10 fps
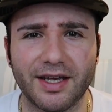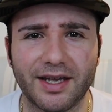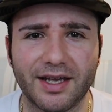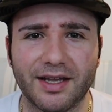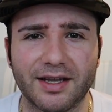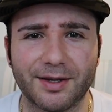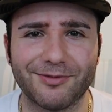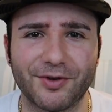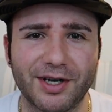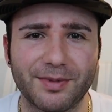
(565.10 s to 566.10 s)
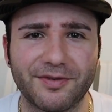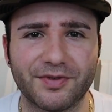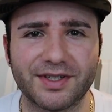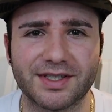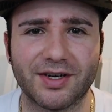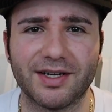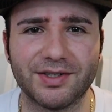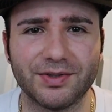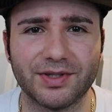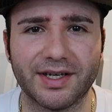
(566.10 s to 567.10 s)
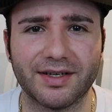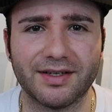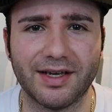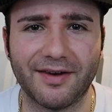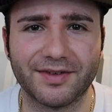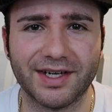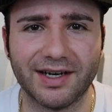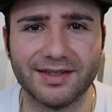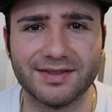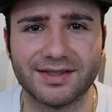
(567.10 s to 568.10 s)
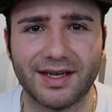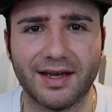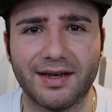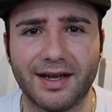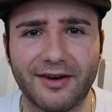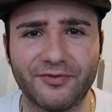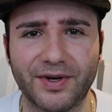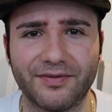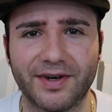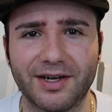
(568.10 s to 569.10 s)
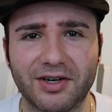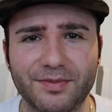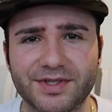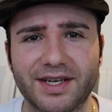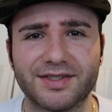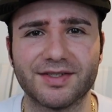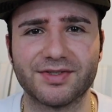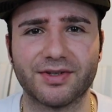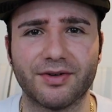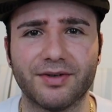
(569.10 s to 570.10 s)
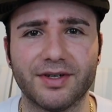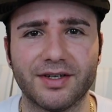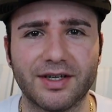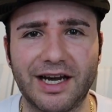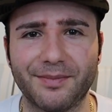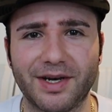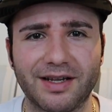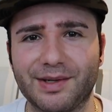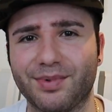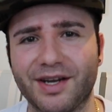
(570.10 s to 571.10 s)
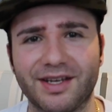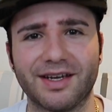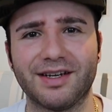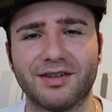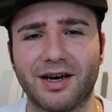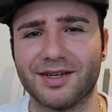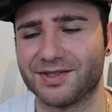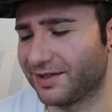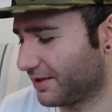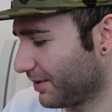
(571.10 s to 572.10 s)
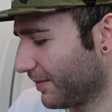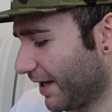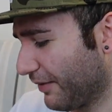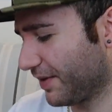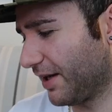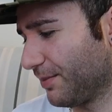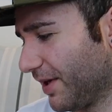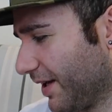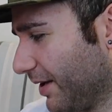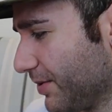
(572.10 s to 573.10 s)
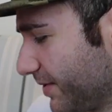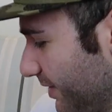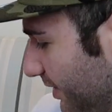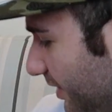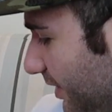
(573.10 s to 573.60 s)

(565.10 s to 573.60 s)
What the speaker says: And like before anybody freaks out, I do like have guns and have my firearms license, so I'm not like breaking any laws or anything by having that in my house.